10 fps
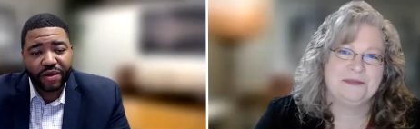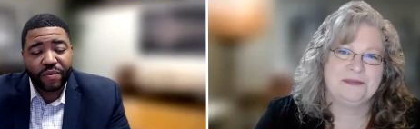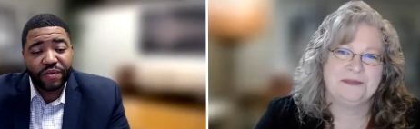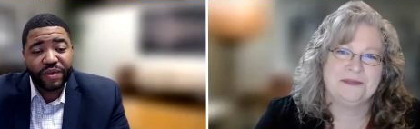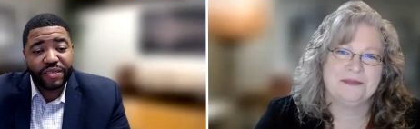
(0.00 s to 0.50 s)

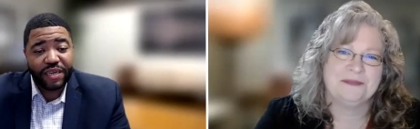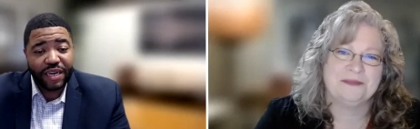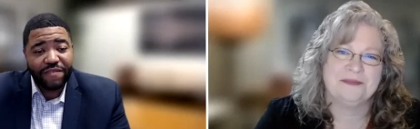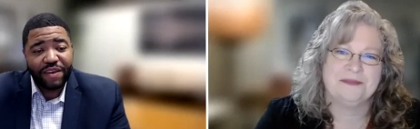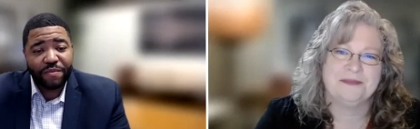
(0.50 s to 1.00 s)
Speaker 1: Well, when you see
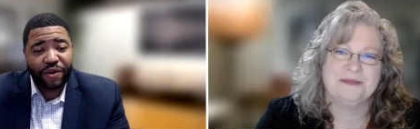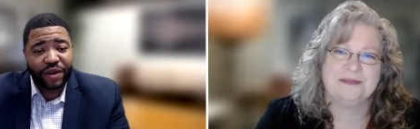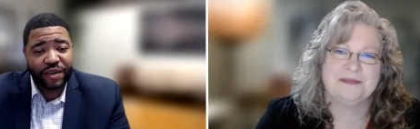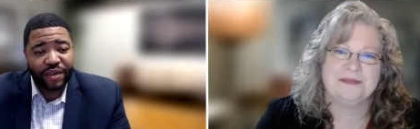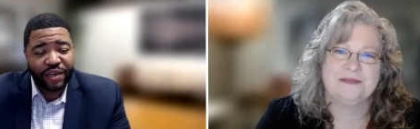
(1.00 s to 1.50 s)
the EV
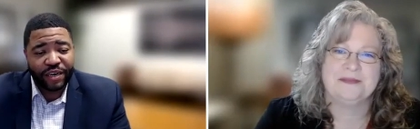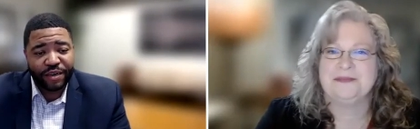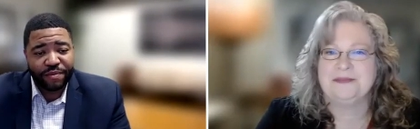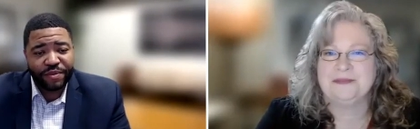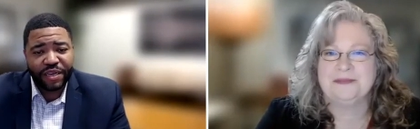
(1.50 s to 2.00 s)
market,
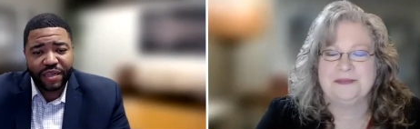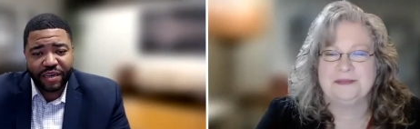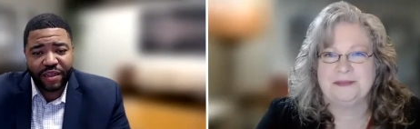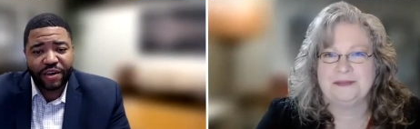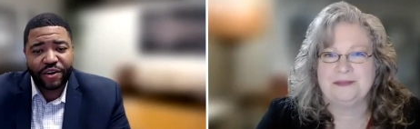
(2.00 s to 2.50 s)
you see a lot
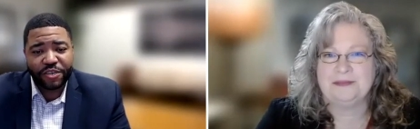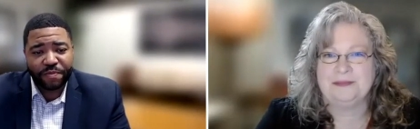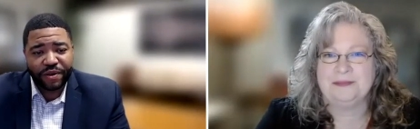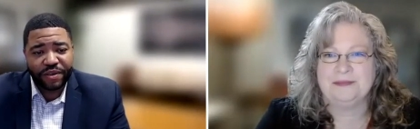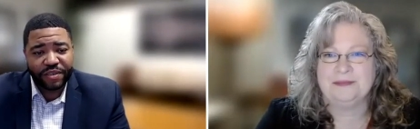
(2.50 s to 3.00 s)
of large
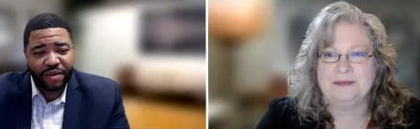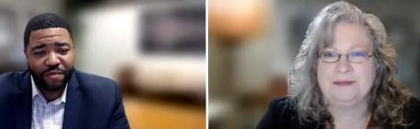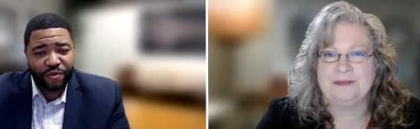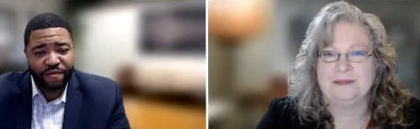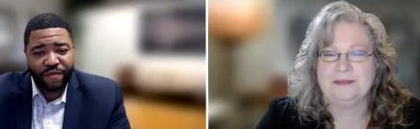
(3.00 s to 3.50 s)
players getting
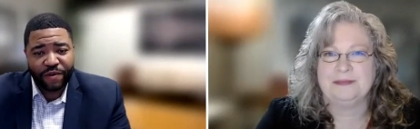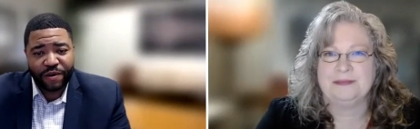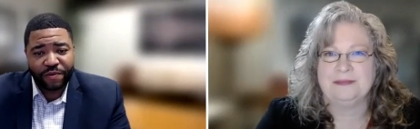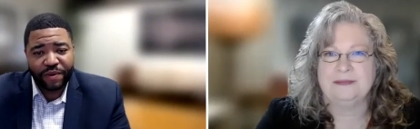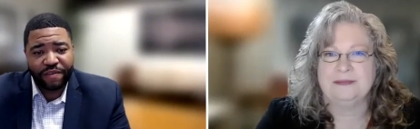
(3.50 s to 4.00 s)
more
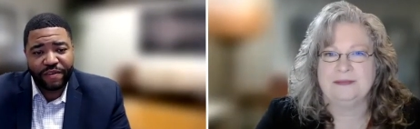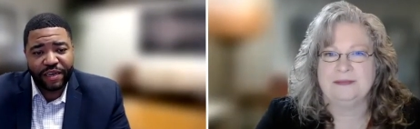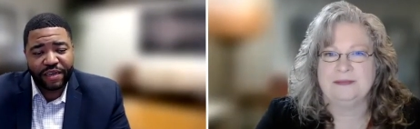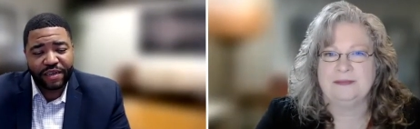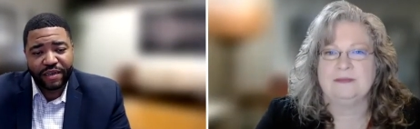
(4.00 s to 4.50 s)
involved with
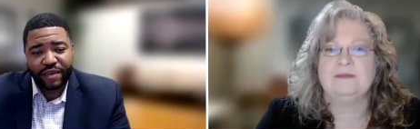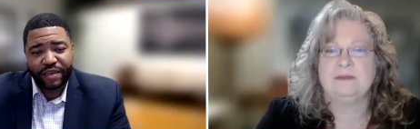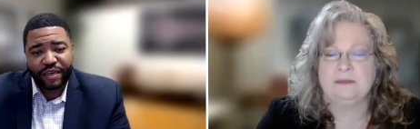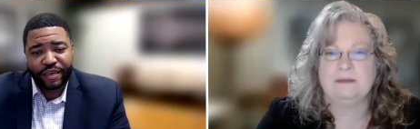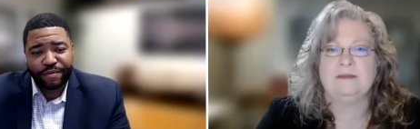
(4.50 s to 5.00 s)

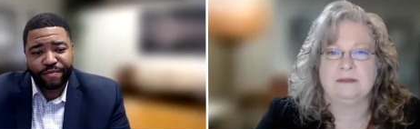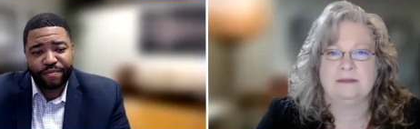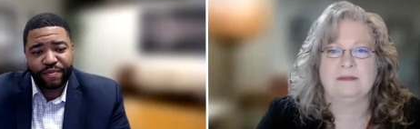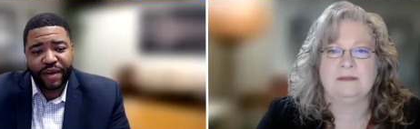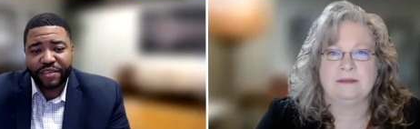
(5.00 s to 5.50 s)
EV,
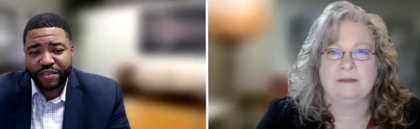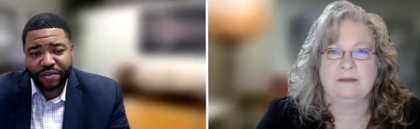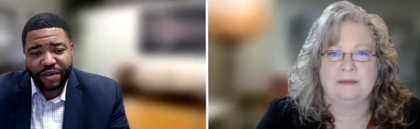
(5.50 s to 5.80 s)
not just on